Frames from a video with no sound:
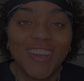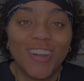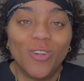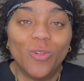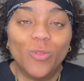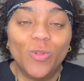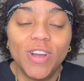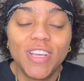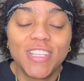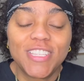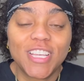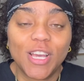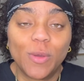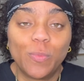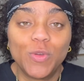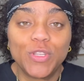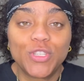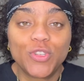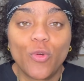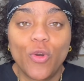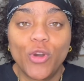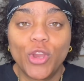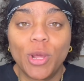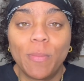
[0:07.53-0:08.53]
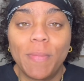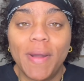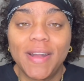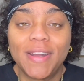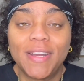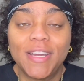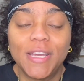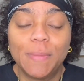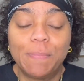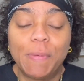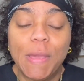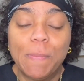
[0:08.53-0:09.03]
What's up? What's going on, my
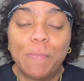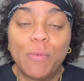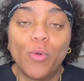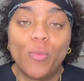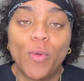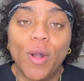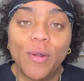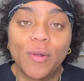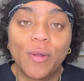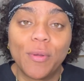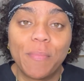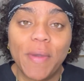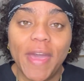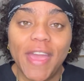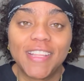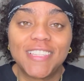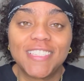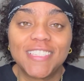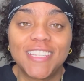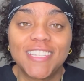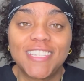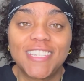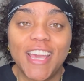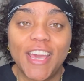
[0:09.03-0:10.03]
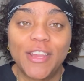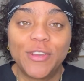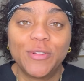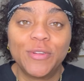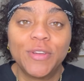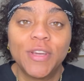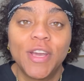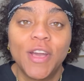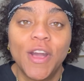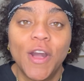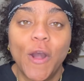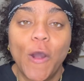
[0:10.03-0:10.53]
good people? Welcome back to the
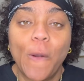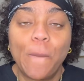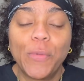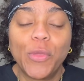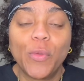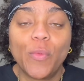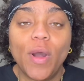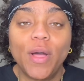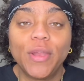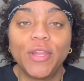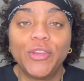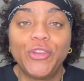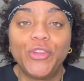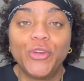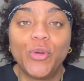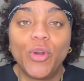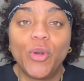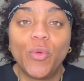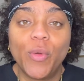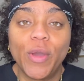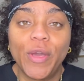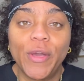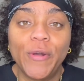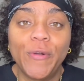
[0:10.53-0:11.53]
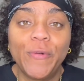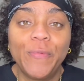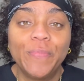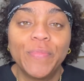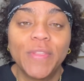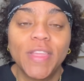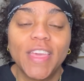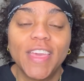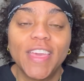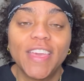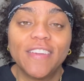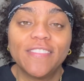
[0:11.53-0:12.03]
channel. Hope you all are doing well.
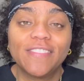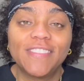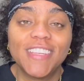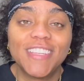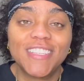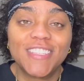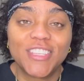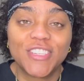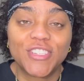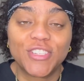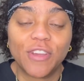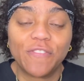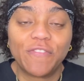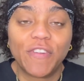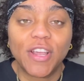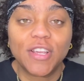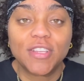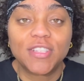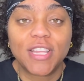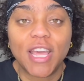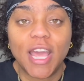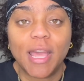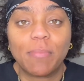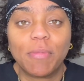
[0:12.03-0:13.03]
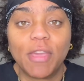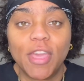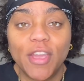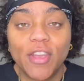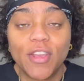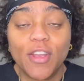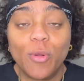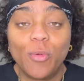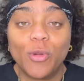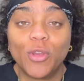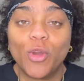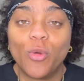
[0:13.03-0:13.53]
If this is your first time
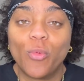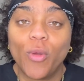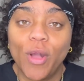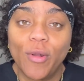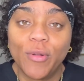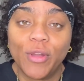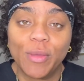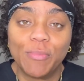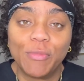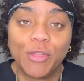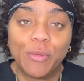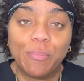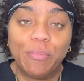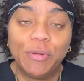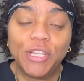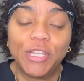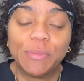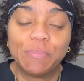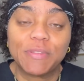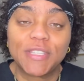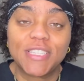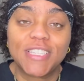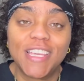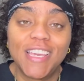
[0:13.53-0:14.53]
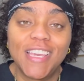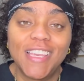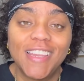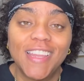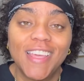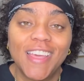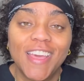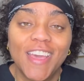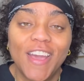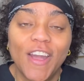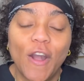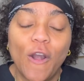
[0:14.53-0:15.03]
here, I want to welcome you. Pull up a seat.
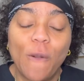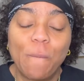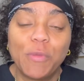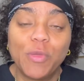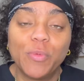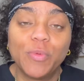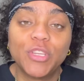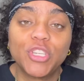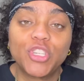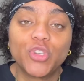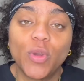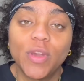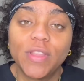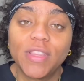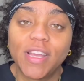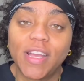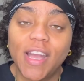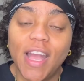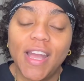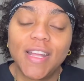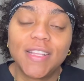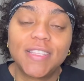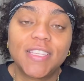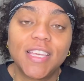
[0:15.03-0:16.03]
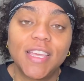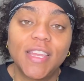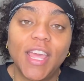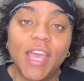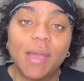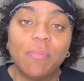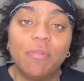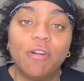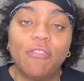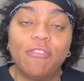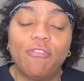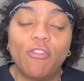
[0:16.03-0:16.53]
Hope you enjoyed the content.
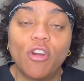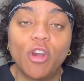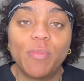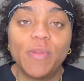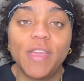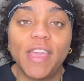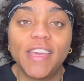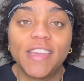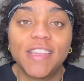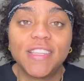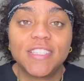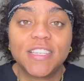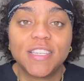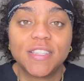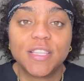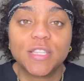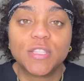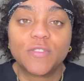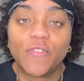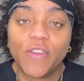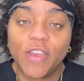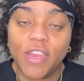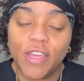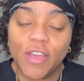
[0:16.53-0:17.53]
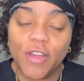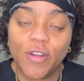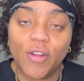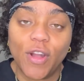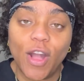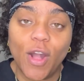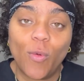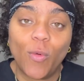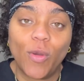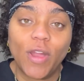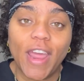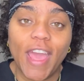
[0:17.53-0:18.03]
And before we get into this video,
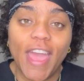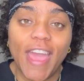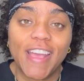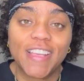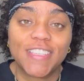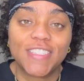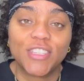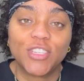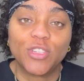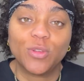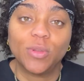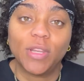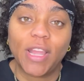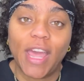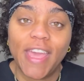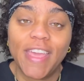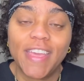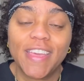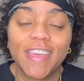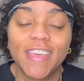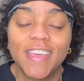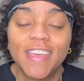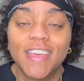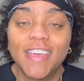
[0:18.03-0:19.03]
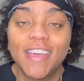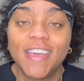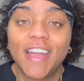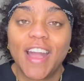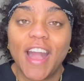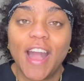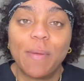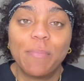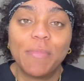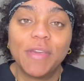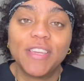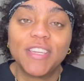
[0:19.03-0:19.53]
I want to ask that you like,
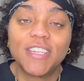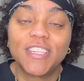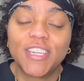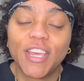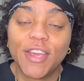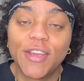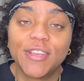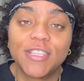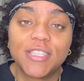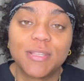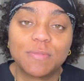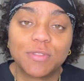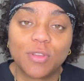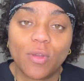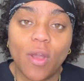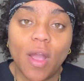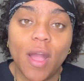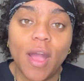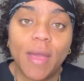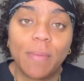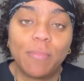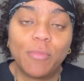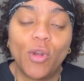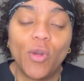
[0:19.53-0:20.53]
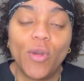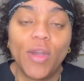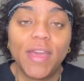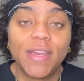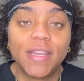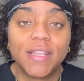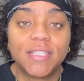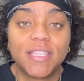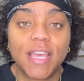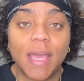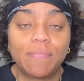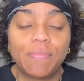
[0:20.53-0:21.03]
comment, share, subscribe. Go ahead
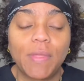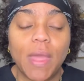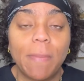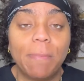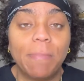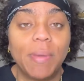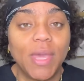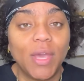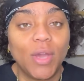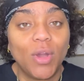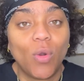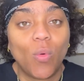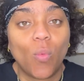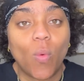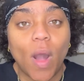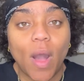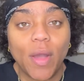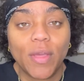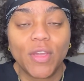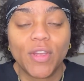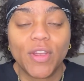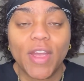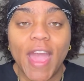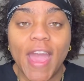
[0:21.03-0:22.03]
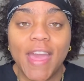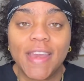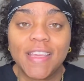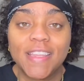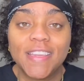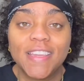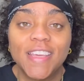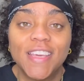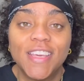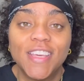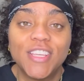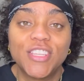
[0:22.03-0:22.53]
and tap that bell while you're at
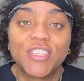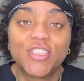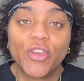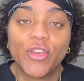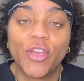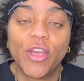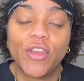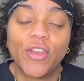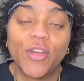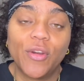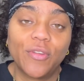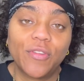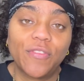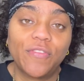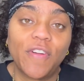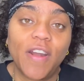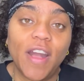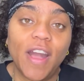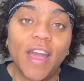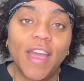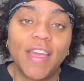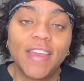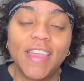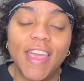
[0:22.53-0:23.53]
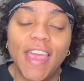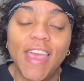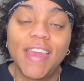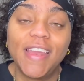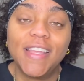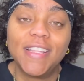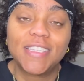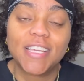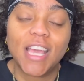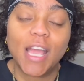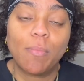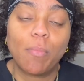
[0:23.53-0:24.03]
it so you're notified
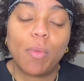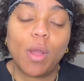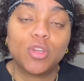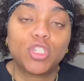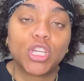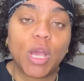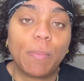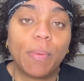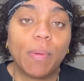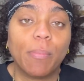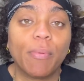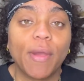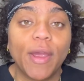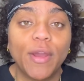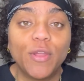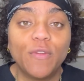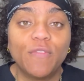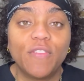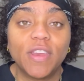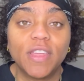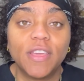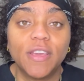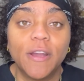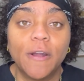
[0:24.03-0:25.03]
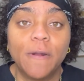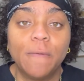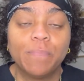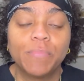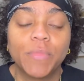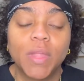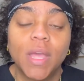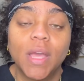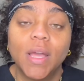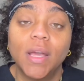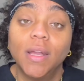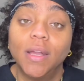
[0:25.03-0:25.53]
anytime I drop a brand new video,
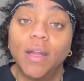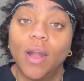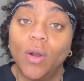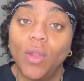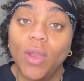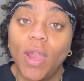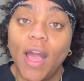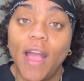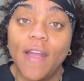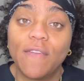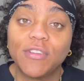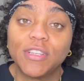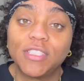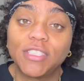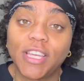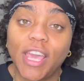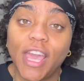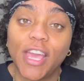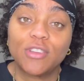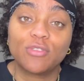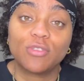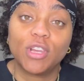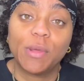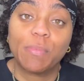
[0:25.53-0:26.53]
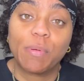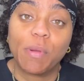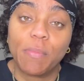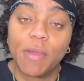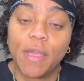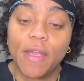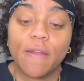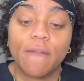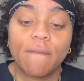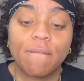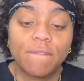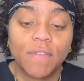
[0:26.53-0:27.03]
go live, or schedule a
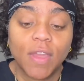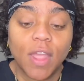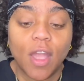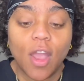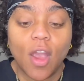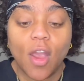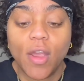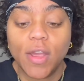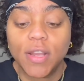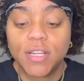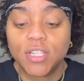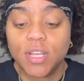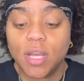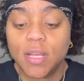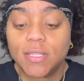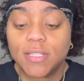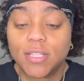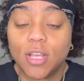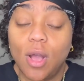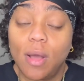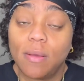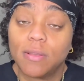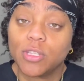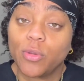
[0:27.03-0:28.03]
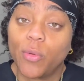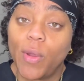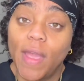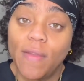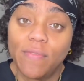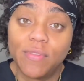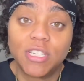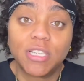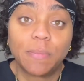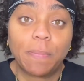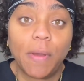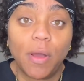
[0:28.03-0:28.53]
premiere. All right, y'all. So I was
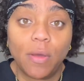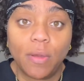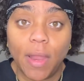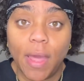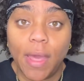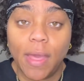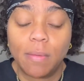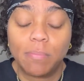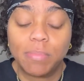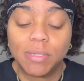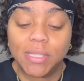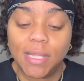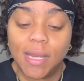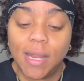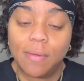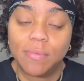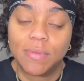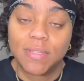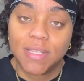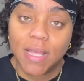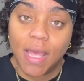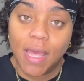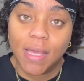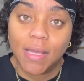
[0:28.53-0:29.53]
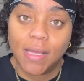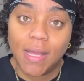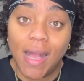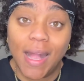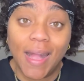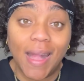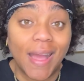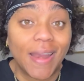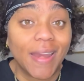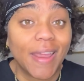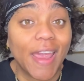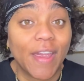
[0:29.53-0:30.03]
craving Chipotle, but then I was like, I
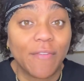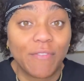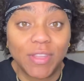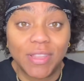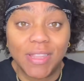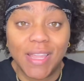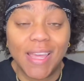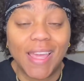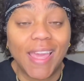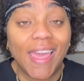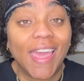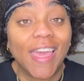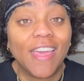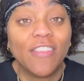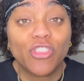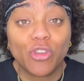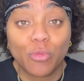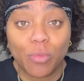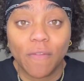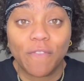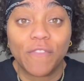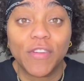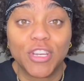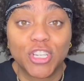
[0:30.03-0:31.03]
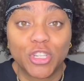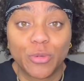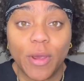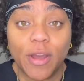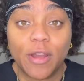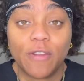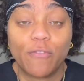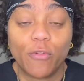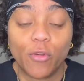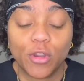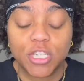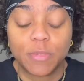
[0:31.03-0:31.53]
got everything in the
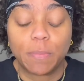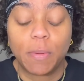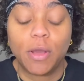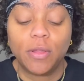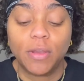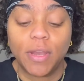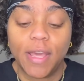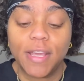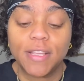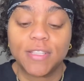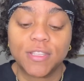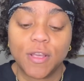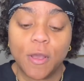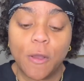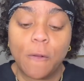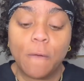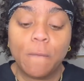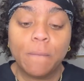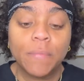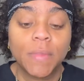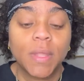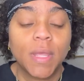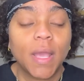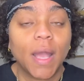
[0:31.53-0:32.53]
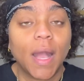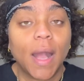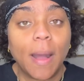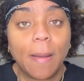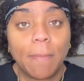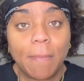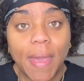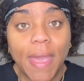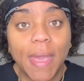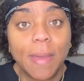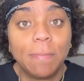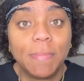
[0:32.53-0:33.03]
refrigerator for Chipotle. So I
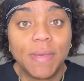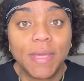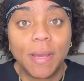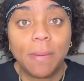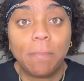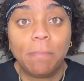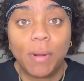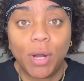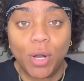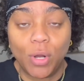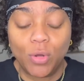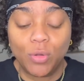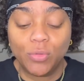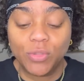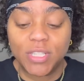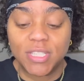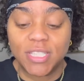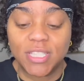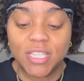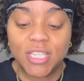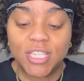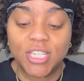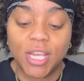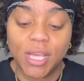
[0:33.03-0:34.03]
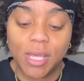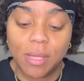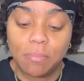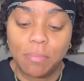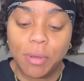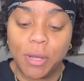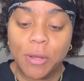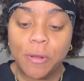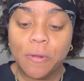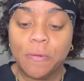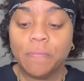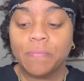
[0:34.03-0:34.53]
made me a bowl. This is a chicken
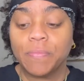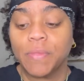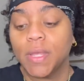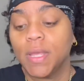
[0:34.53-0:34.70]
bowl.